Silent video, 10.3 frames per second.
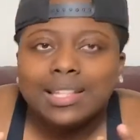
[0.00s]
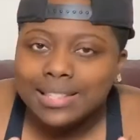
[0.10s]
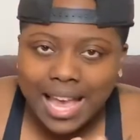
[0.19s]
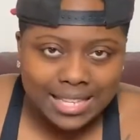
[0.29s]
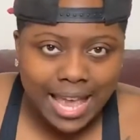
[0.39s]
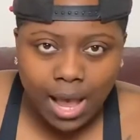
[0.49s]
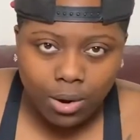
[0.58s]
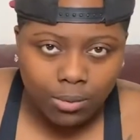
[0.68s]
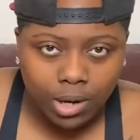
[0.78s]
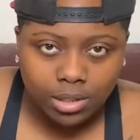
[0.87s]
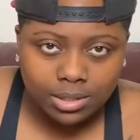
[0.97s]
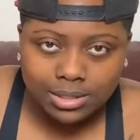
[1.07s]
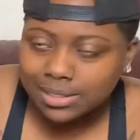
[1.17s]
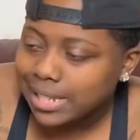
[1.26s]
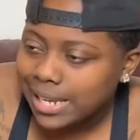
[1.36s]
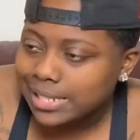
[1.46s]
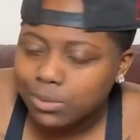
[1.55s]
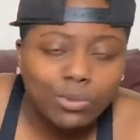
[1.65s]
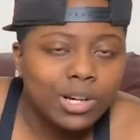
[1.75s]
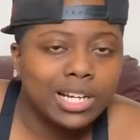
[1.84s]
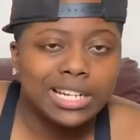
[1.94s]
That's how it works. That's
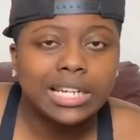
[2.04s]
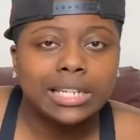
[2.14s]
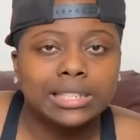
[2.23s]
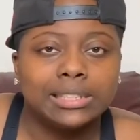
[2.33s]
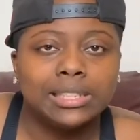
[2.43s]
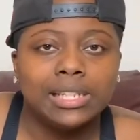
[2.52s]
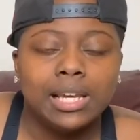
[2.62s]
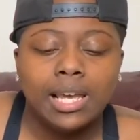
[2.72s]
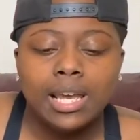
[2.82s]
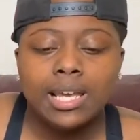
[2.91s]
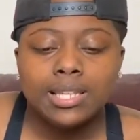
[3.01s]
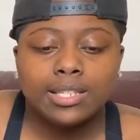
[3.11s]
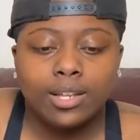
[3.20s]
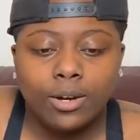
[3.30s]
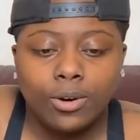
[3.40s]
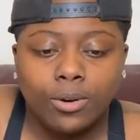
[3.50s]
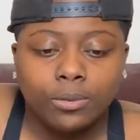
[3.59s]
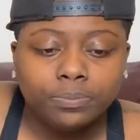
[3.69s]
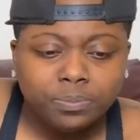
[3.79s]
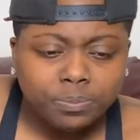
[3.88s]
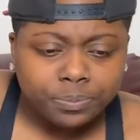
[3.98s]
what it is.
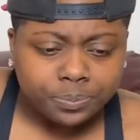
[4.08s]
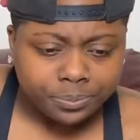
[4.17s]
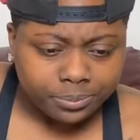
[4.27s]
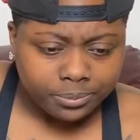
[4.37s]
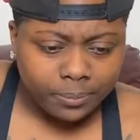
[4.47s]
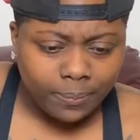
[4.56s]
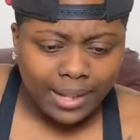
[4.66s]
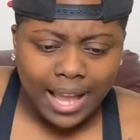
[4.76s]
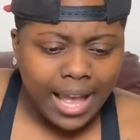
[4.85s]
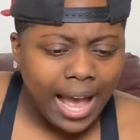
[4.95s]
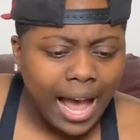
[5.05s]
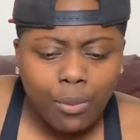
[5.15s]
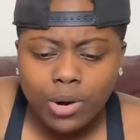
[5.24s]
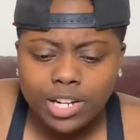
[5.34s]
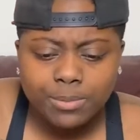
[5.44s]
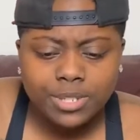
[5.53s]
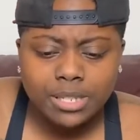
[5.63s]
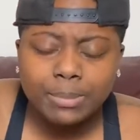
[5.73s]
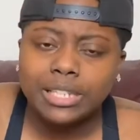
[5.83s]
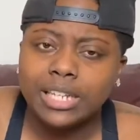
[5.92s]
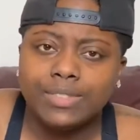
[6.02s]
So I 100%
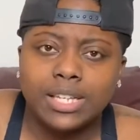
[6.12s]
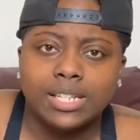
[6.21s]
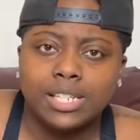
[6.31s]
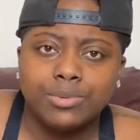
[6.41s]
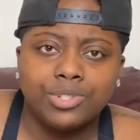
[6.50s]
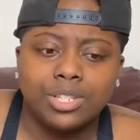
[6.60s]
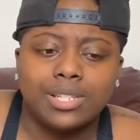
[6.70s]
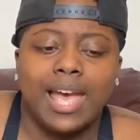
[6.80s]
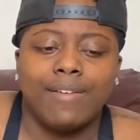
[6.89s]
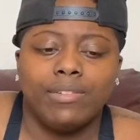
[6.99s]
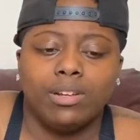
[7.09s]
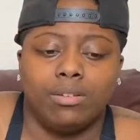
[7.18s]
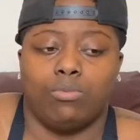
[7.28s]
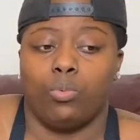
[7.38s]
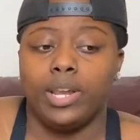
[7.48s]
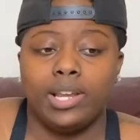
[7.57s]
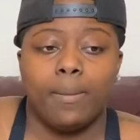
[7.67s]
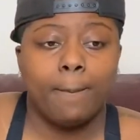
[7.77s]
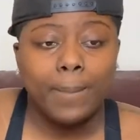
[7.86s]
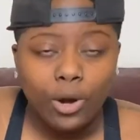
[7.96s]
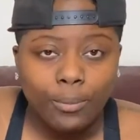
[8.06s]
believe that she was just having weak
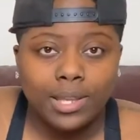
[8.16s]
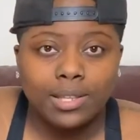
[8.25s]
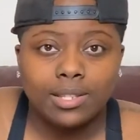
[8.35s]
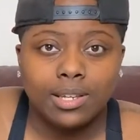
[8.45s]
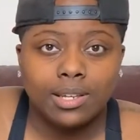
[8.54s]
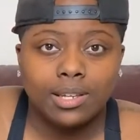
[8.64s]
moments.